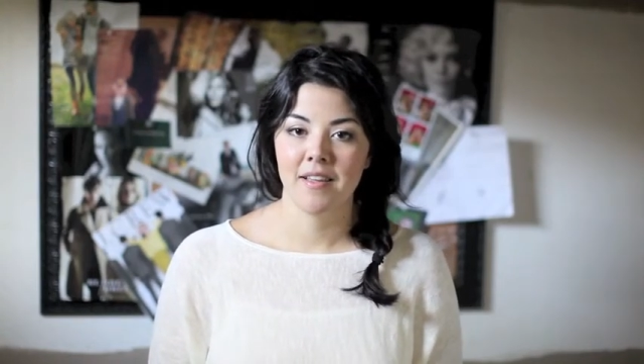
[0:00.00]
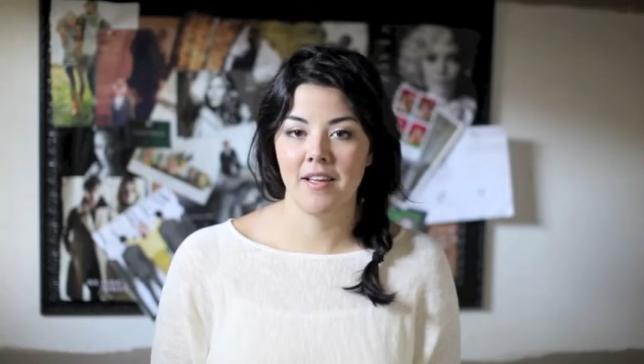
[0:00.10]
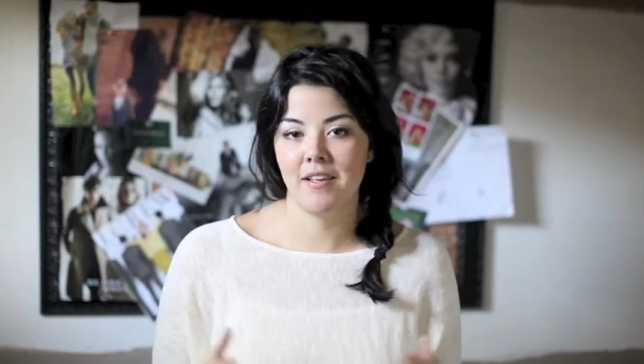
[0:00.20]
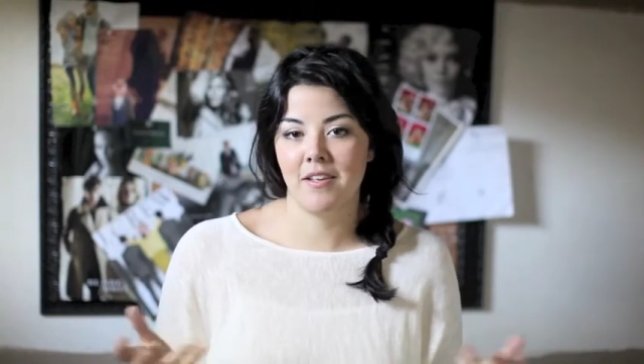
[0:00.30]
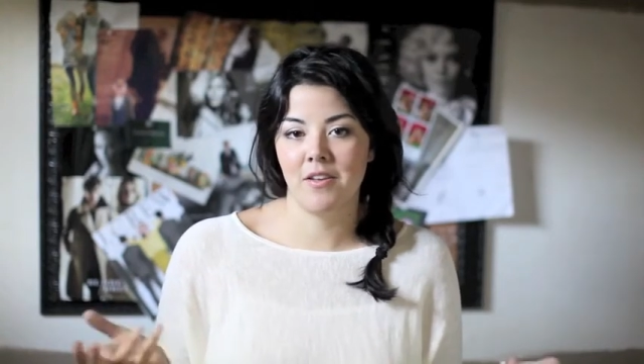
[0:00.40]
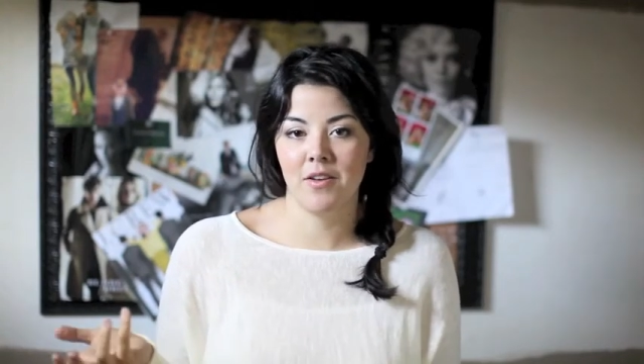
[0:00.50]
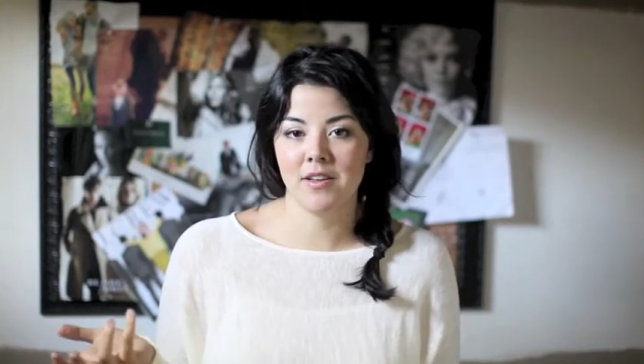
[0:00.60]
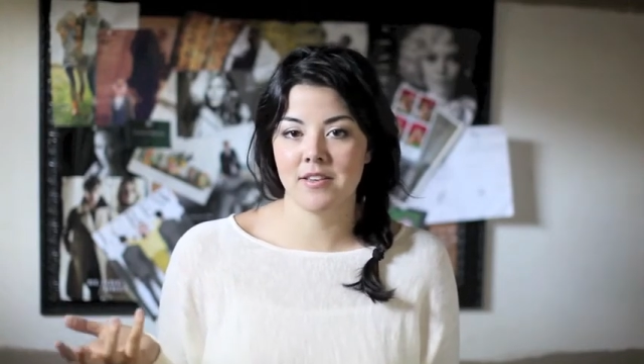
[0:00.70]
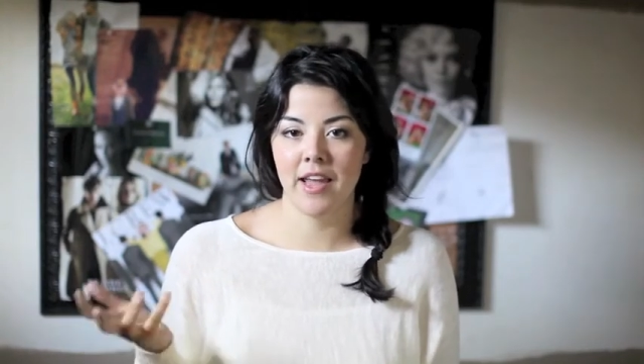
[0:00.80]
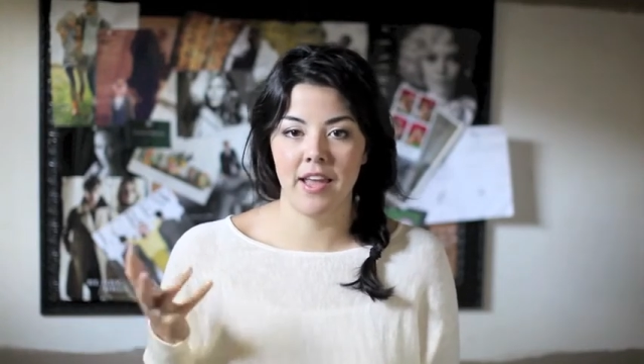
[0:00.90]
you
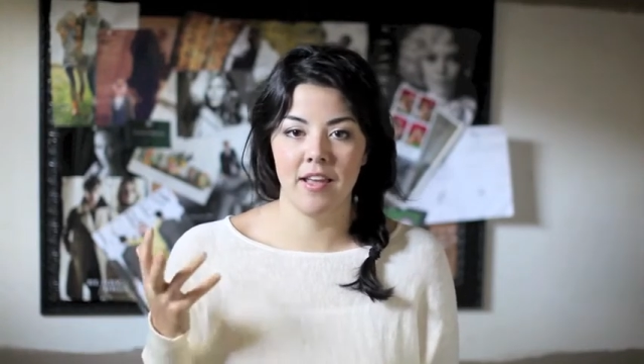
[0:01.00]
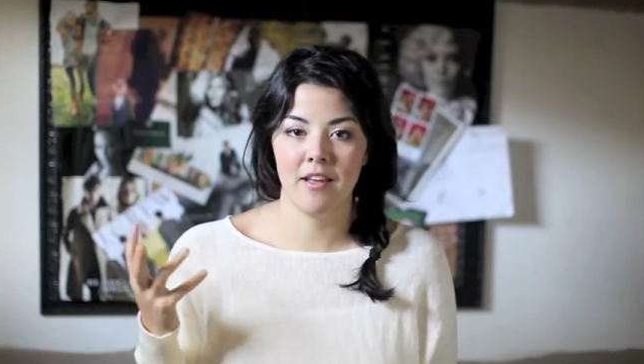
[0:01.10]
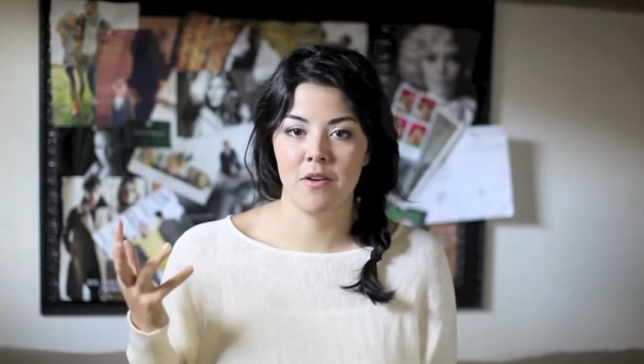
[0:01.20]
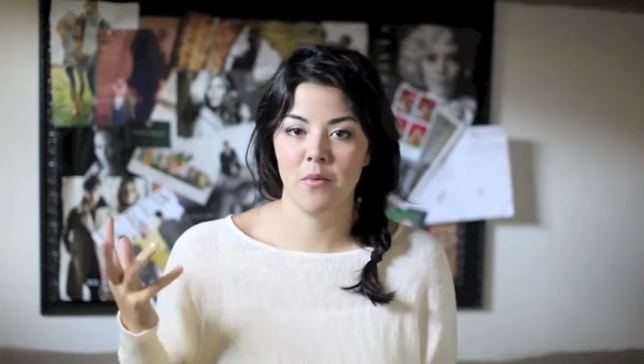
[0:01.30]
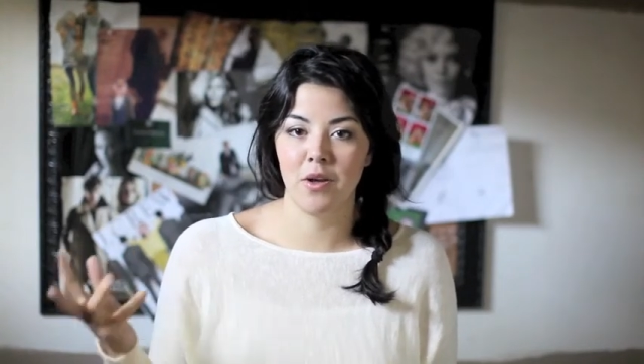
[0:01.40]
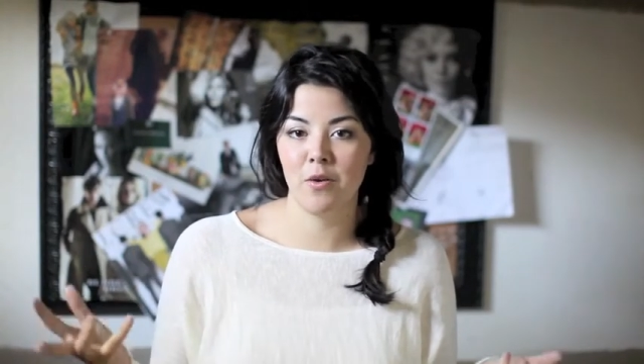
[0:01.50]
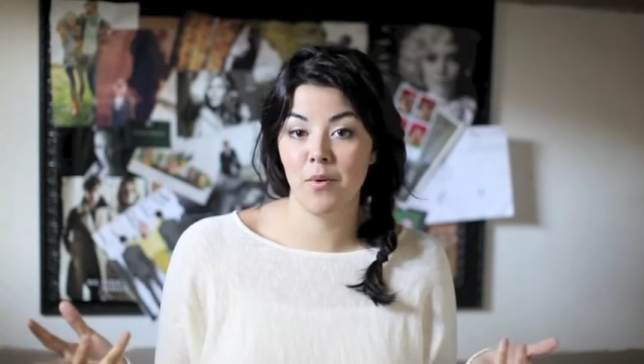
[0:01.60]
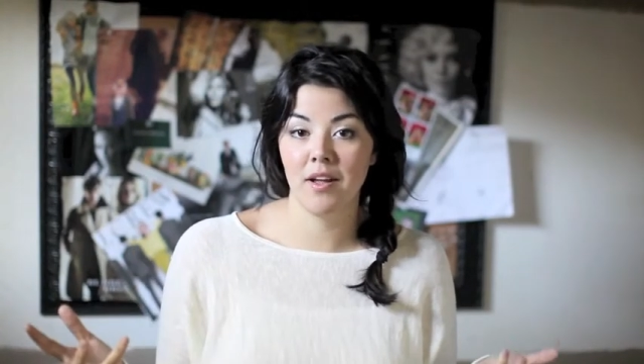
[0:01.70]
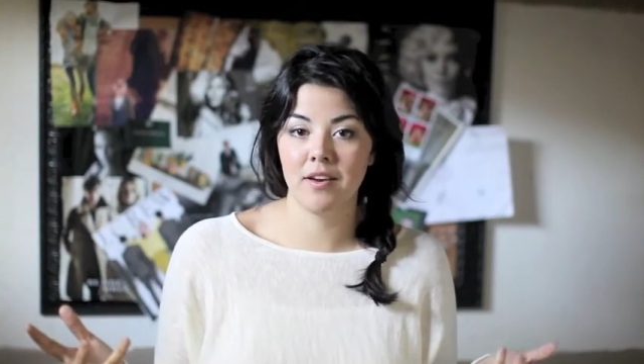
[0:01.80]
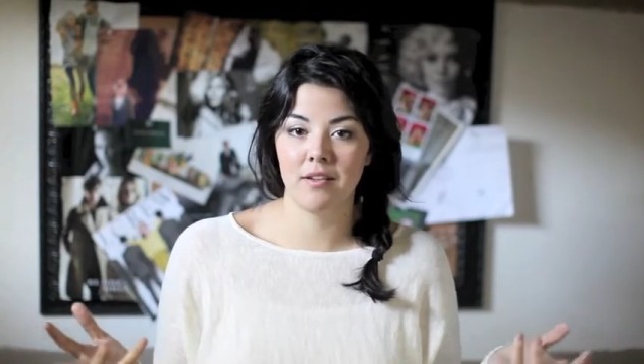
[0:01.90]
can take what you
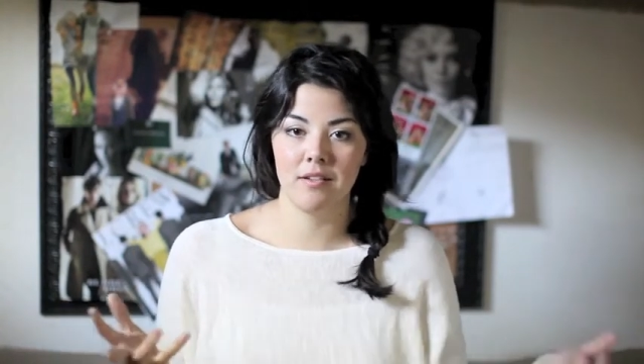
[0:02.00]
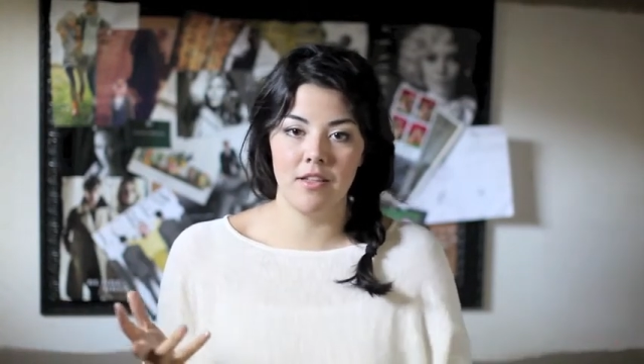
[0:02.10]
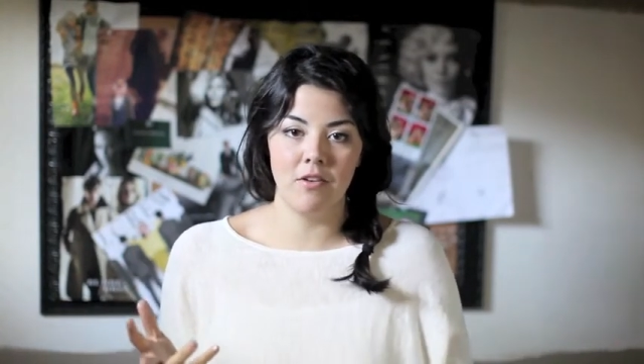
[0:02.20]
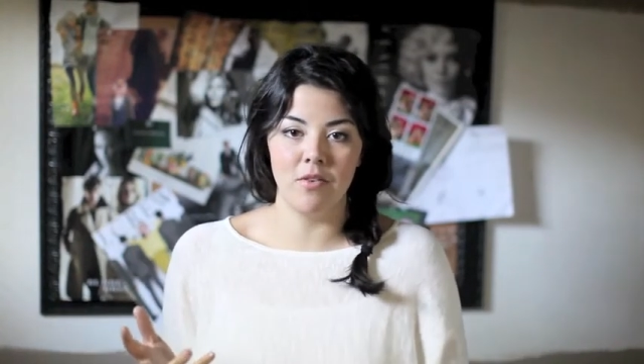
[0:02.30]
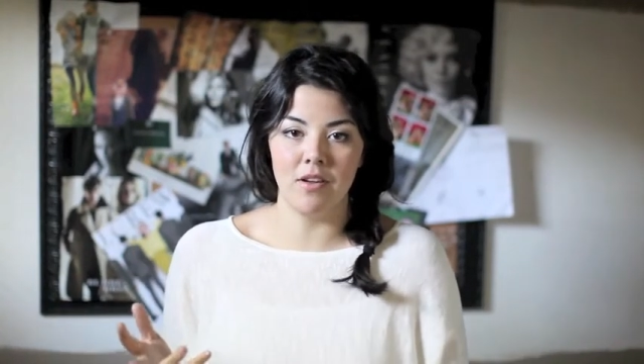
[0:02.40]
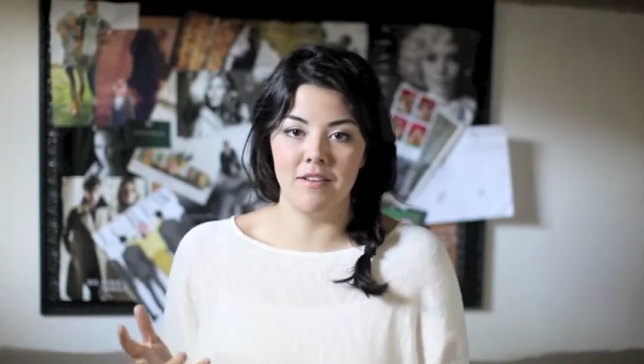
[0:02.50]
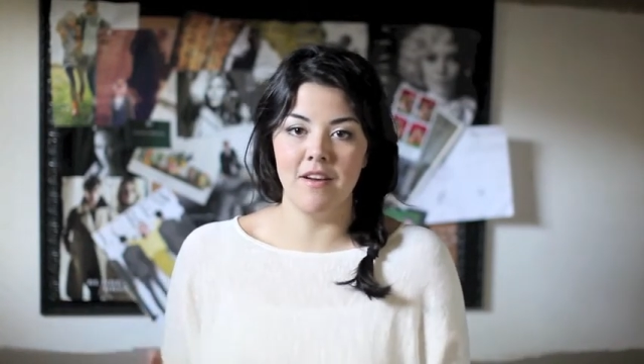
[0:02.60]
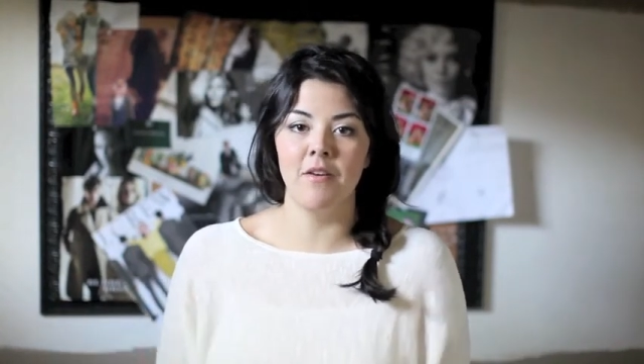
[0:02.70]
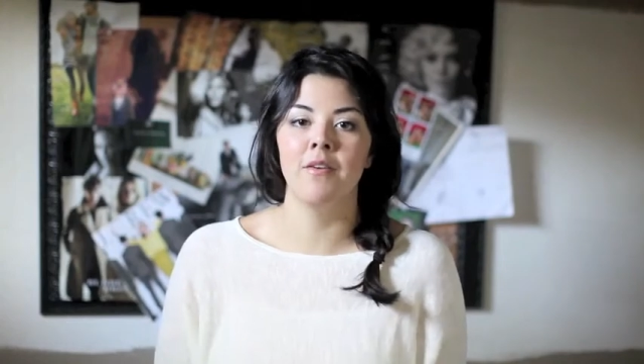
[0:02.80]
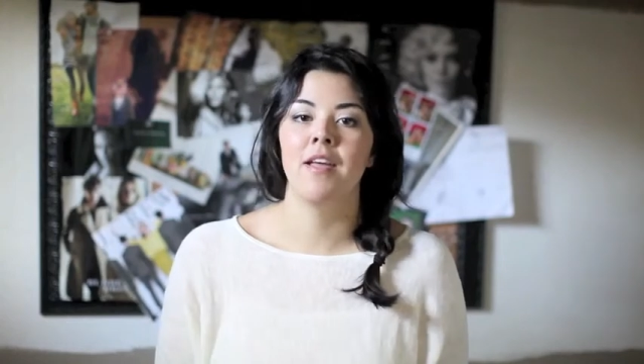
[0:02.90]
want, leave what you
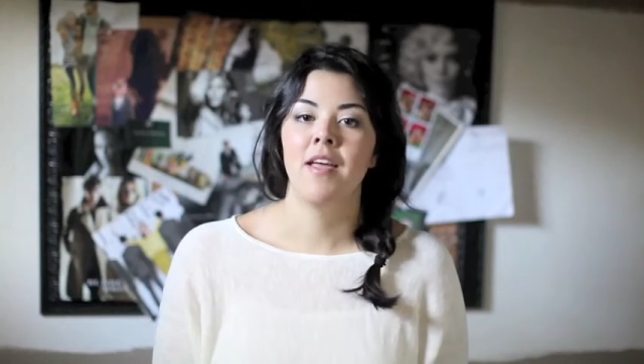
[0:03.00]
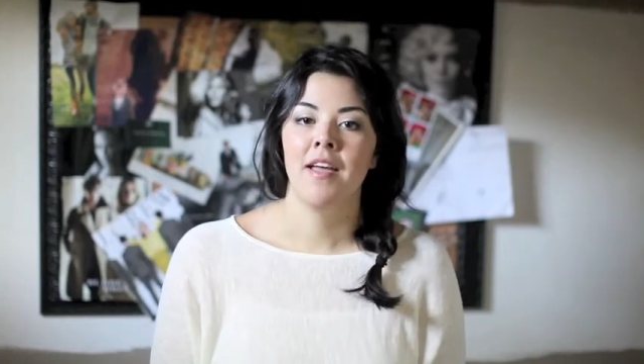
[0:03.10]
don't.